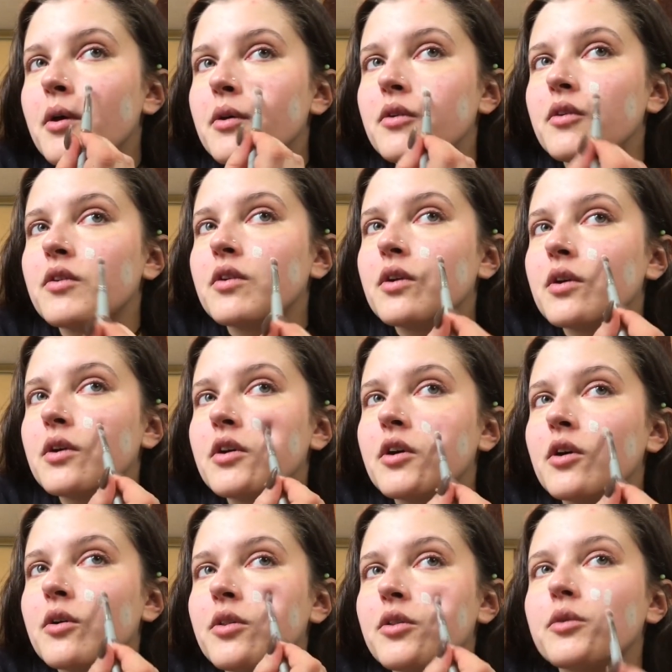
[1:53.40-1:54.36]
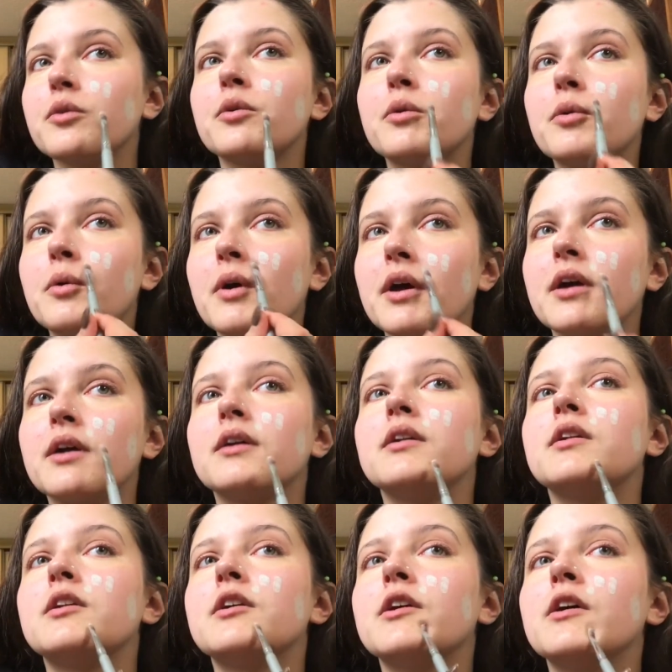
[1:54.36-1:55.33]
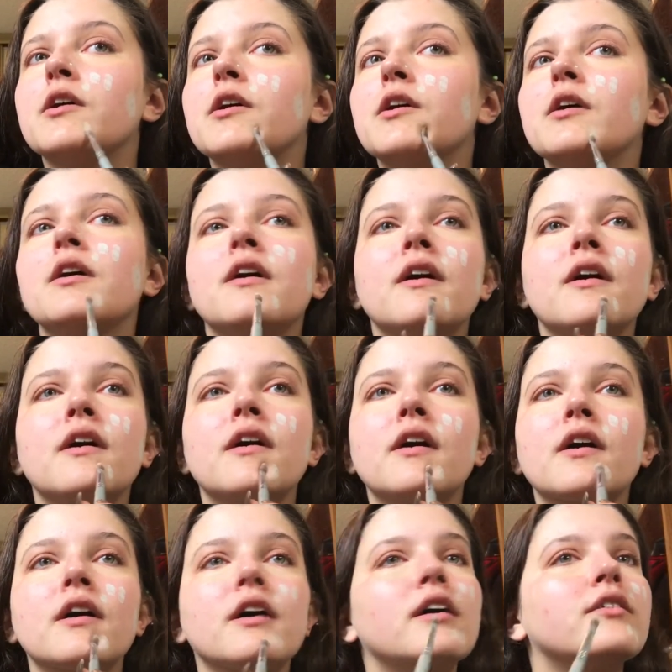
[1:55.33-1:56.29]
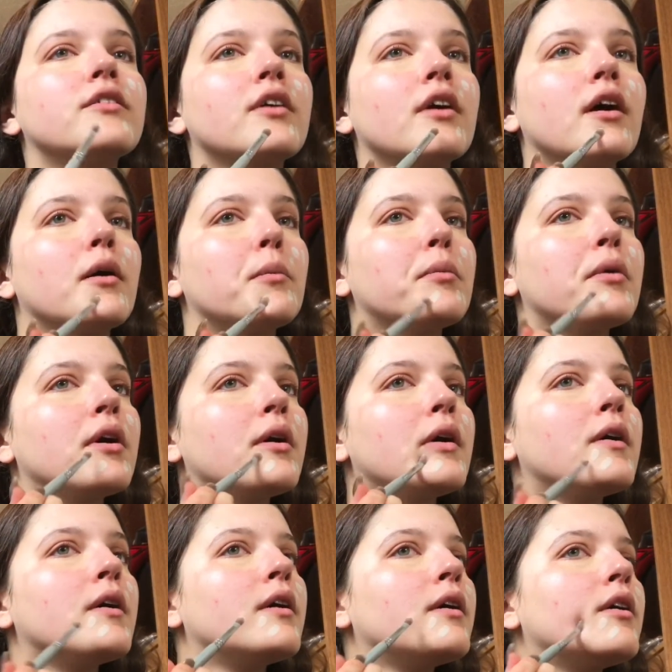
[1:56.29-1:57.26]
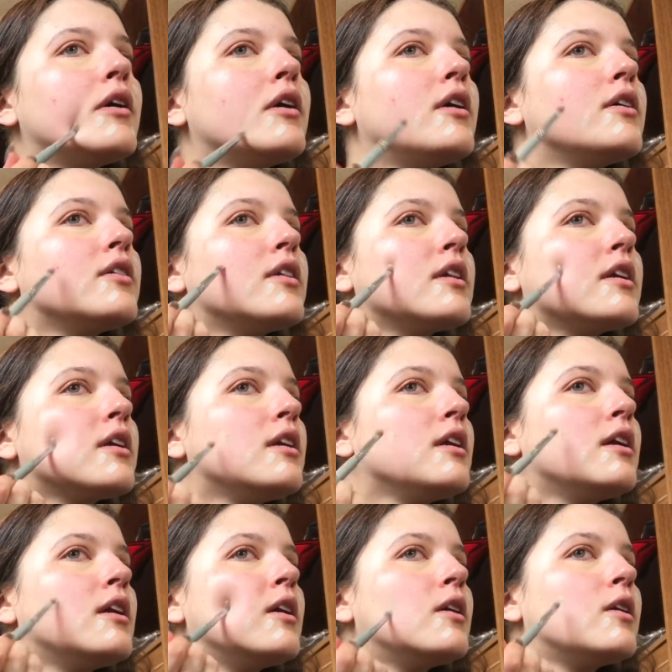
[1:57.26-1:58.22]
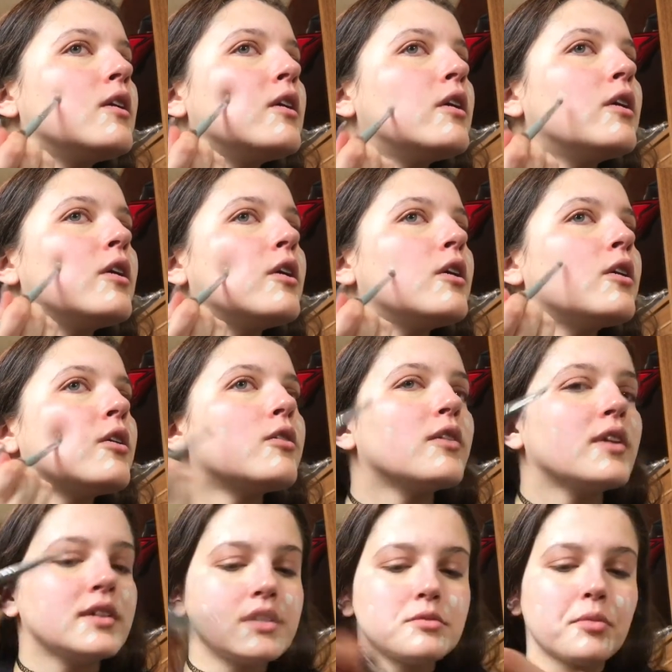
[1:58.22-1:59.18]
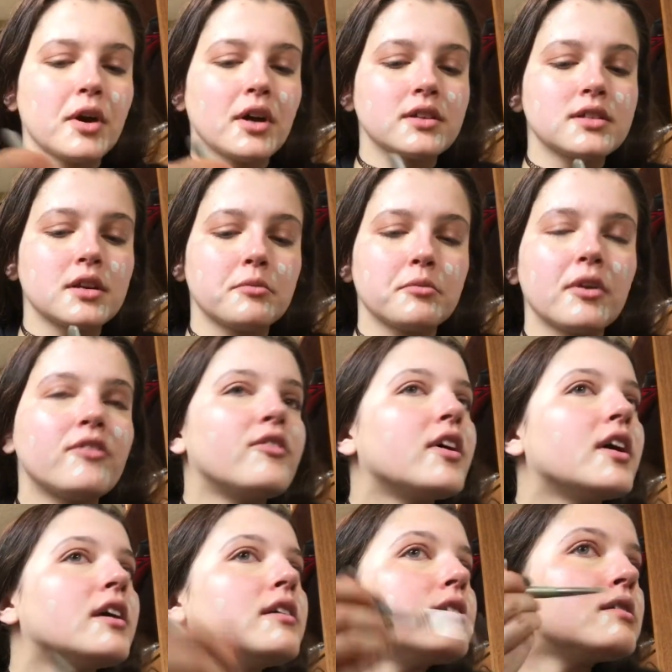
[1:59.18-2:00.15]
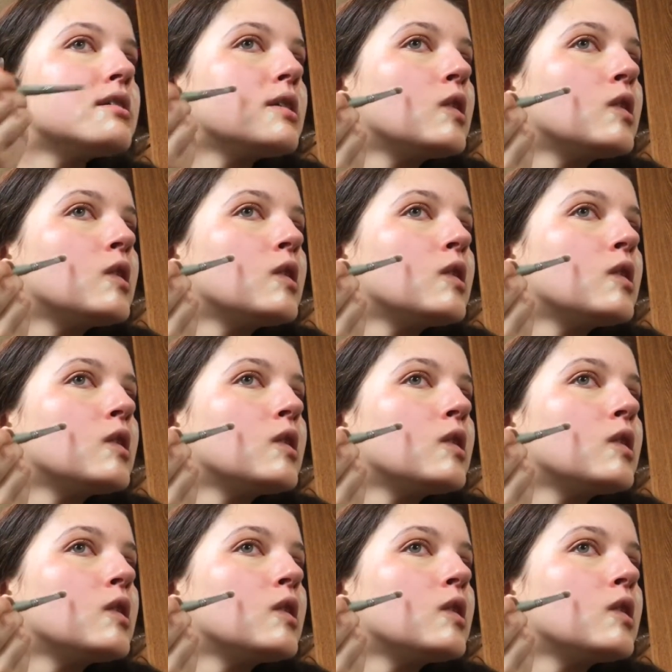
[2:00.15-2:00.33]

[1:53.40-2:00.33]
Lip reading: Just going to go through and cover up all the little red spots on my face.